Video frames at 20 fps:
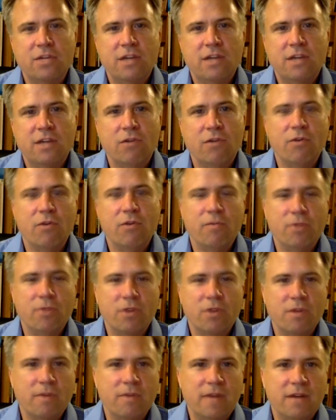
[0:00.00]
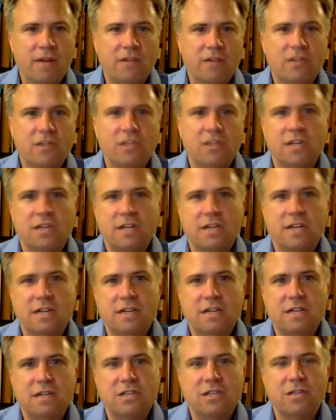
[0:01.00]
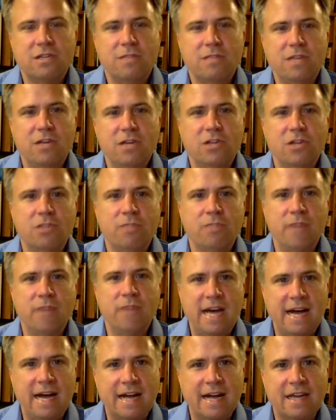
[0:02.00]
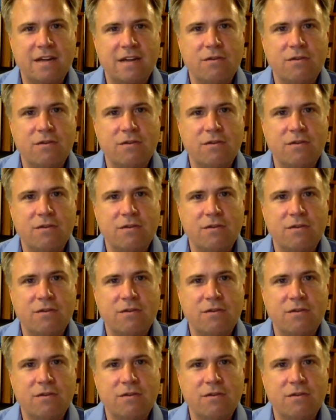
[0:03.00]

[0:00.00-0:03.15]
wrote a book about some years back,